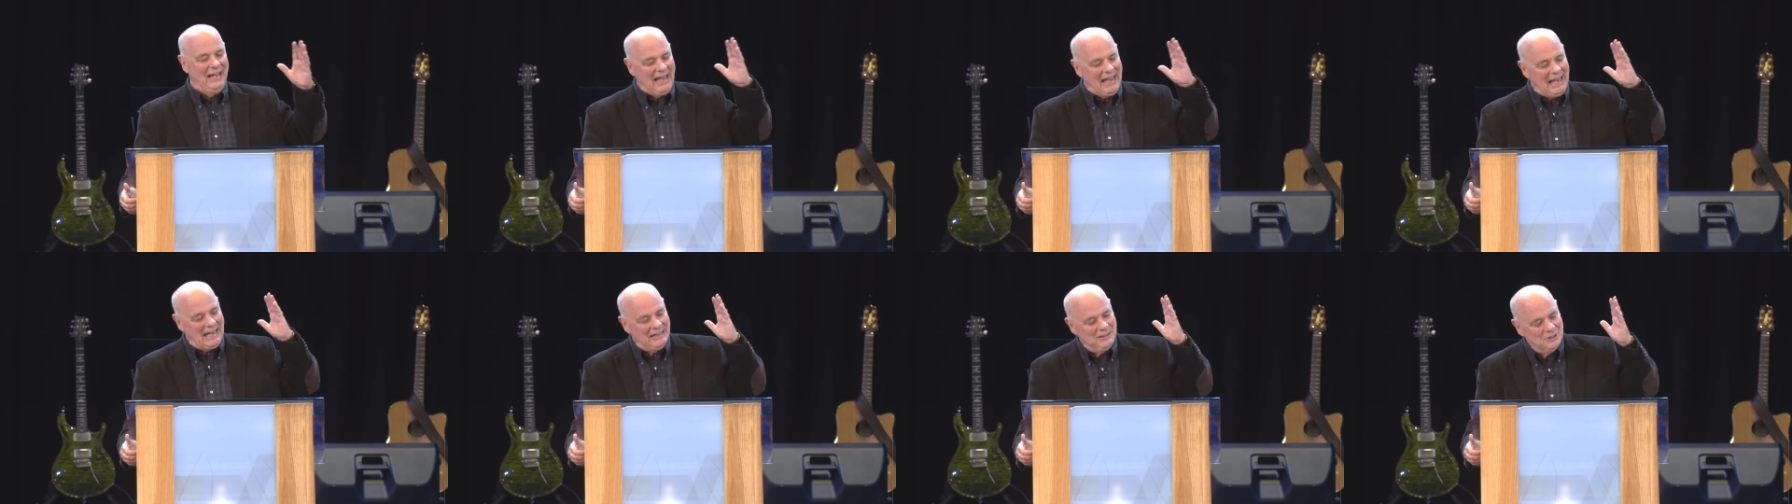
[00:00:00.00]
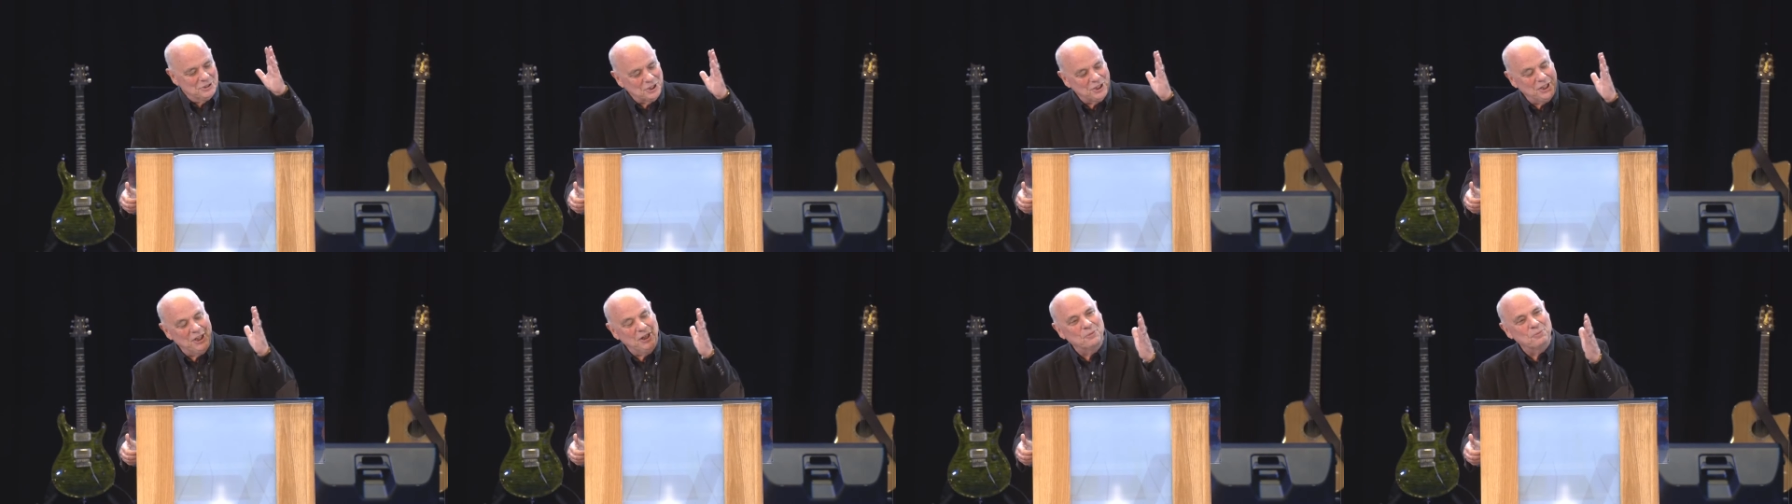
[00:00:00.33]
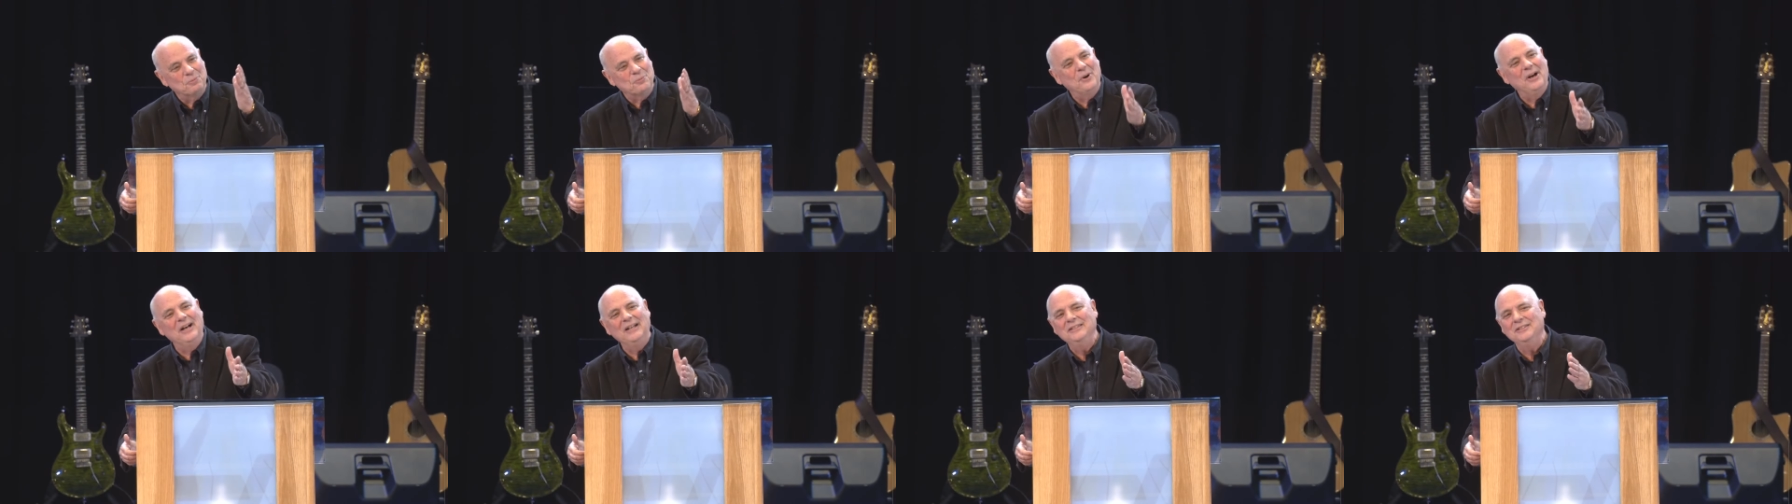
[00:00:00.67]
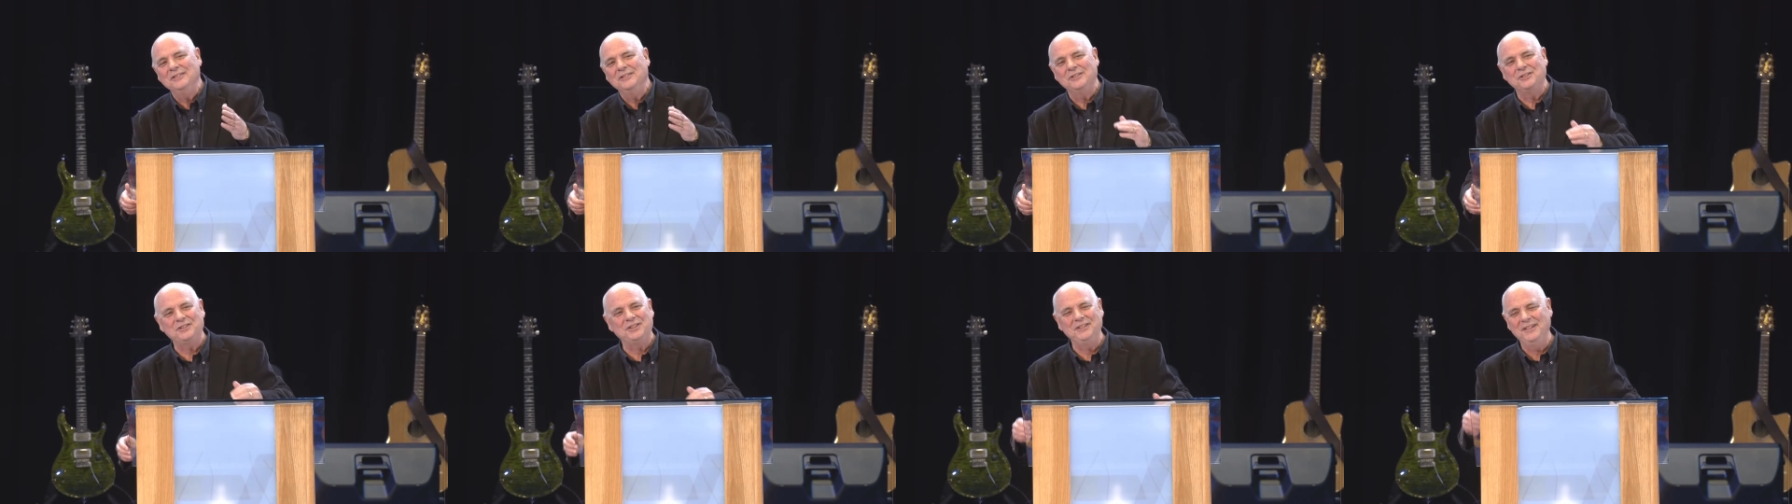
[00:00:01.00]
and she
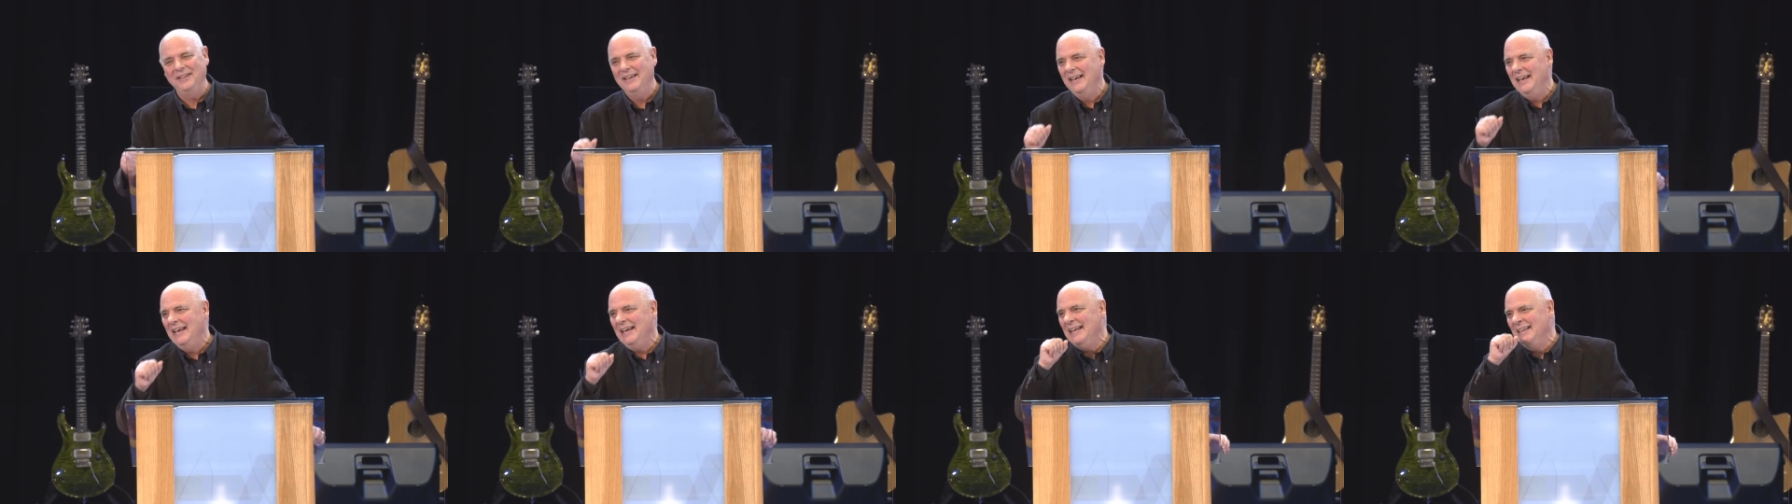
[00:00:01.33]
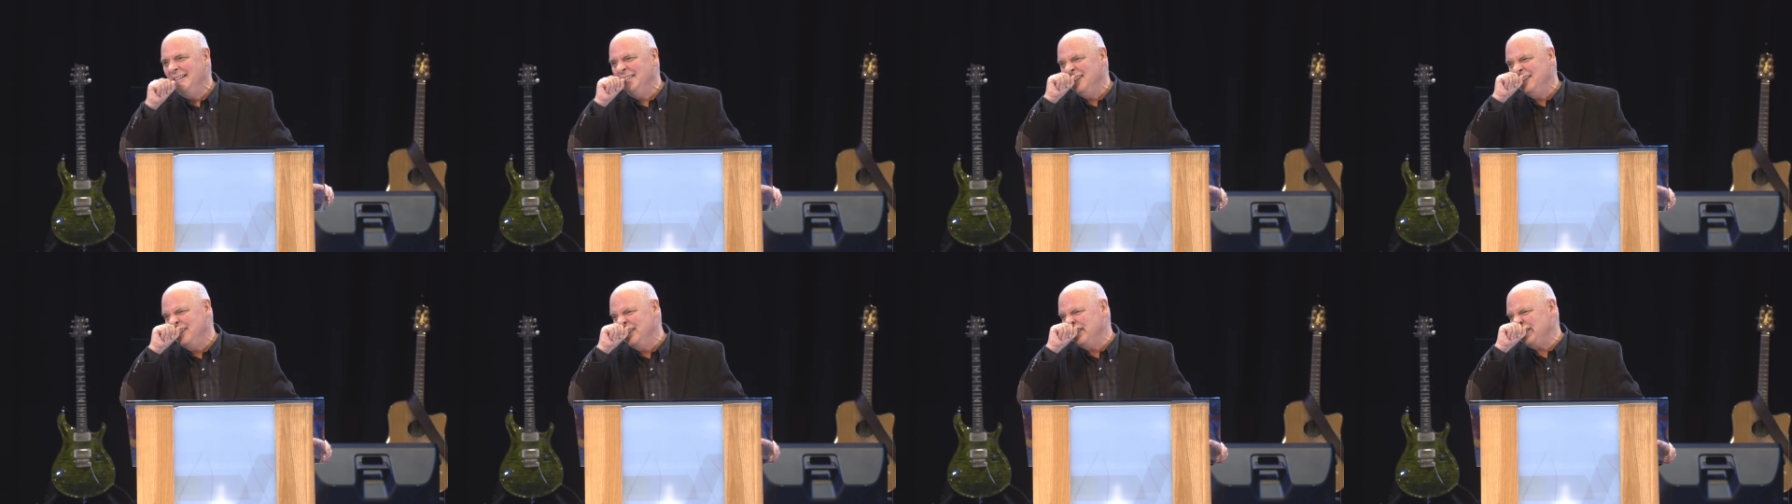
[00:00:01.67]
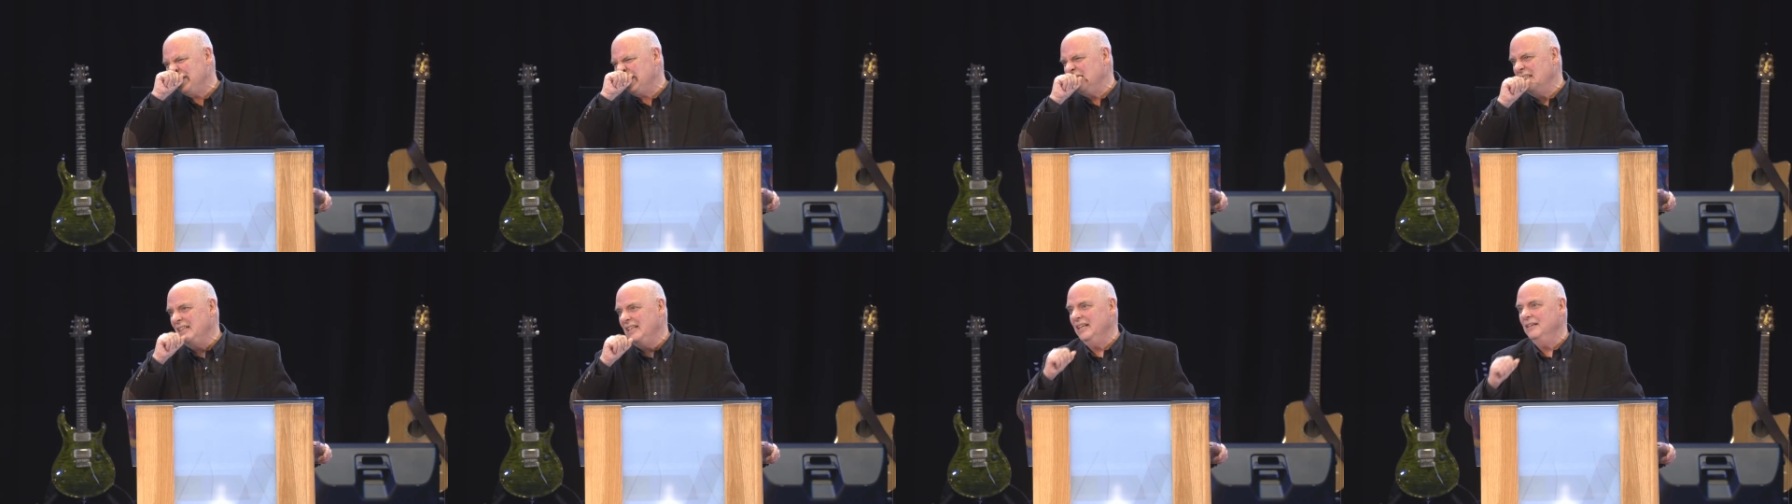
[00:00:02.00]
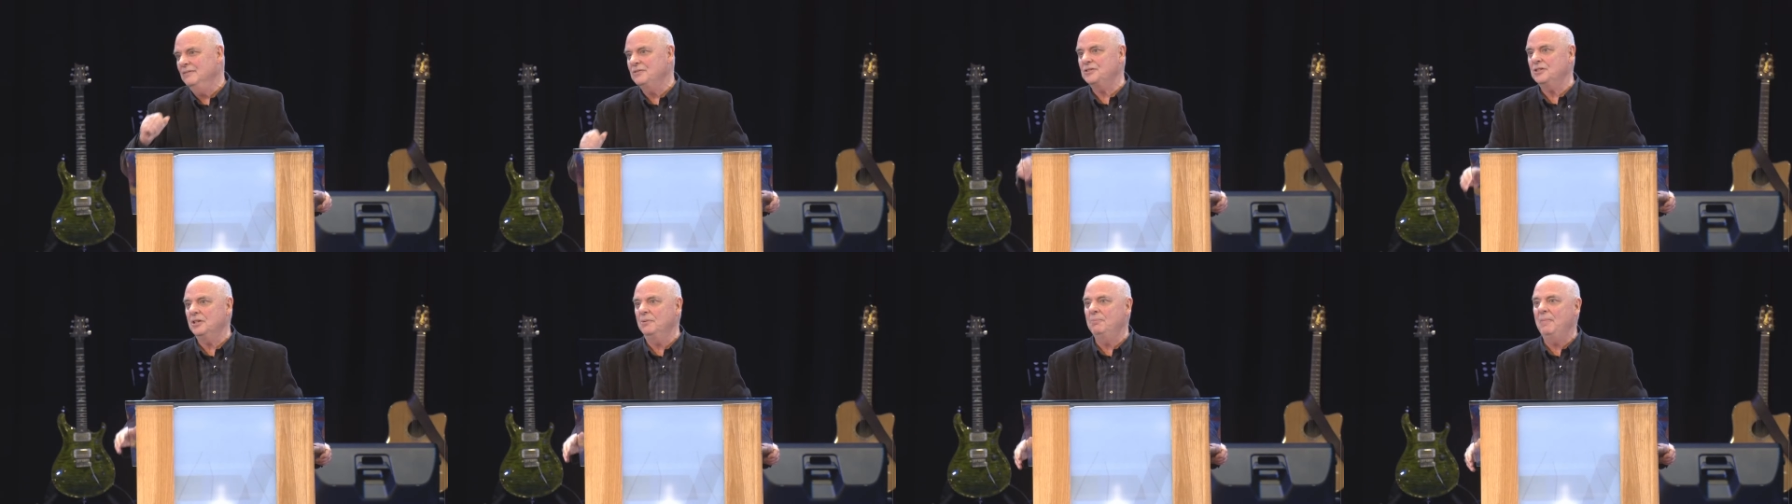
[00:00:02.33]
runs into the city
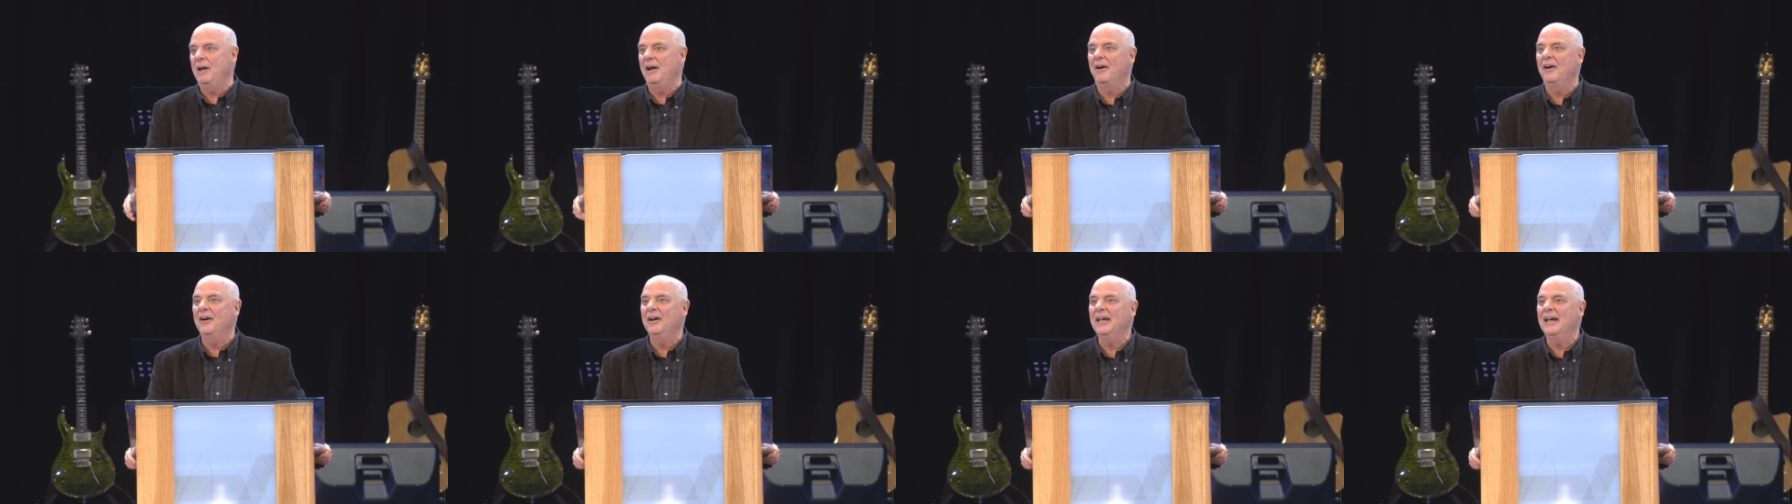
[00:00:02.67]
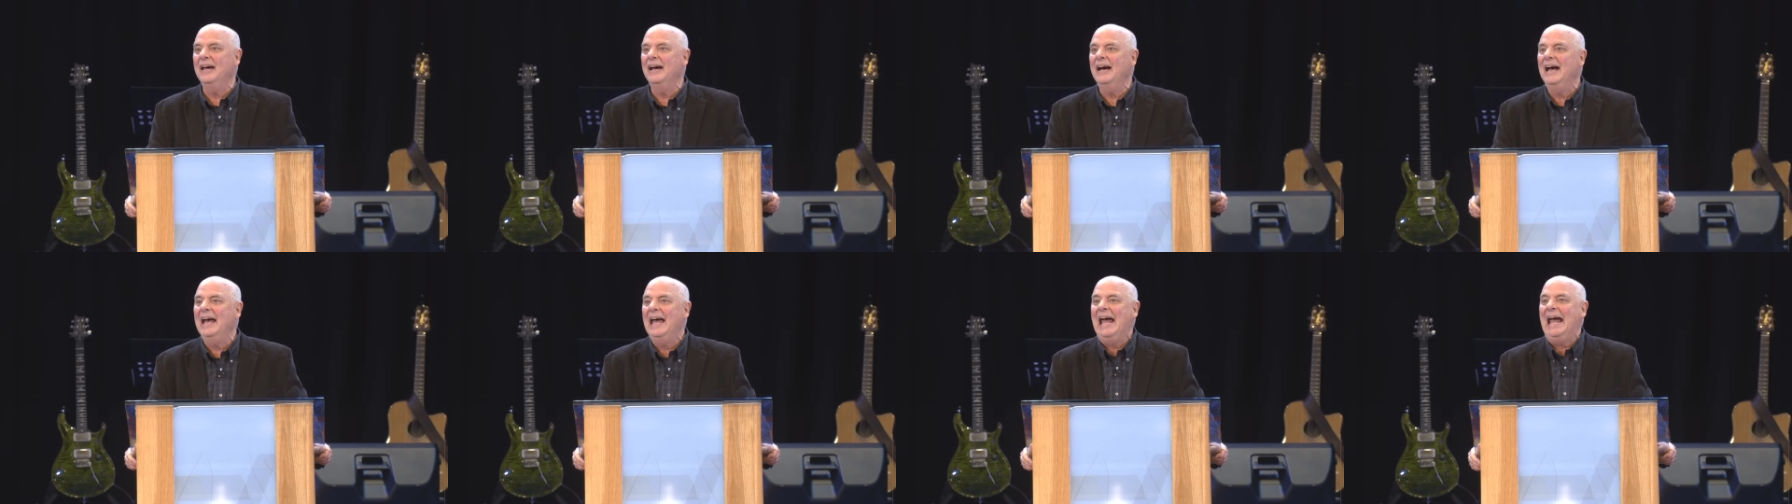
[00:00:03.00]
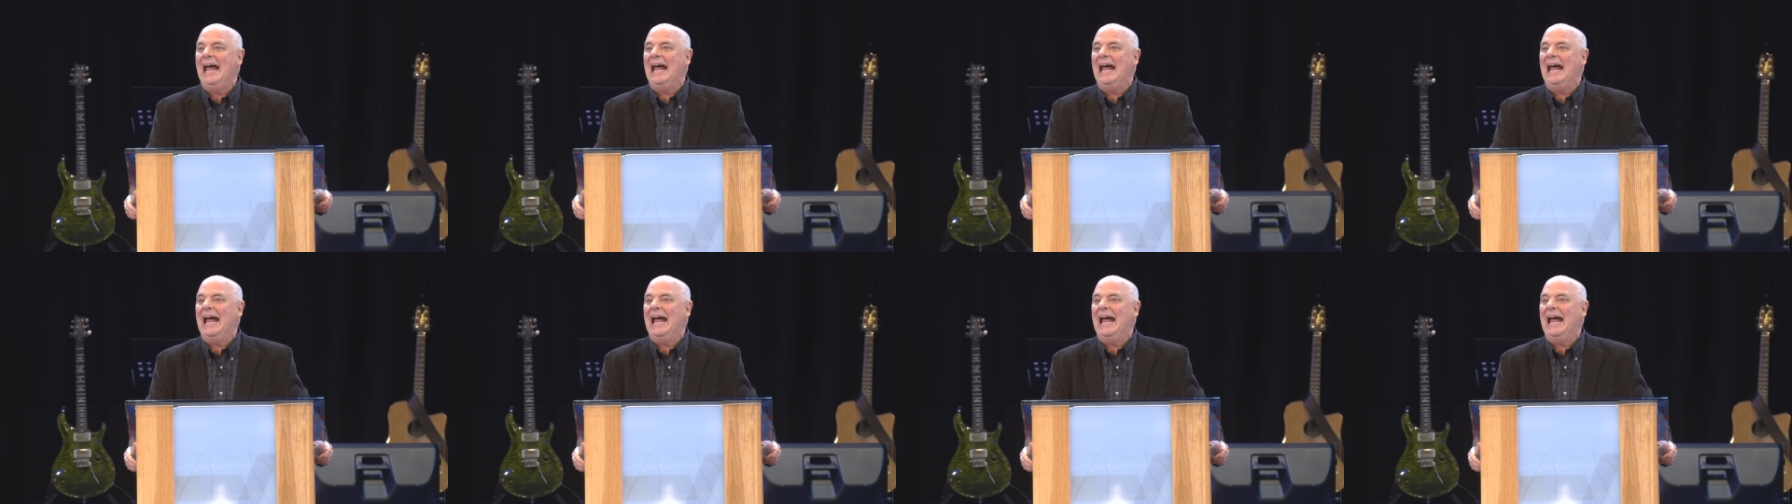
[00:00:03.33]
of Samaria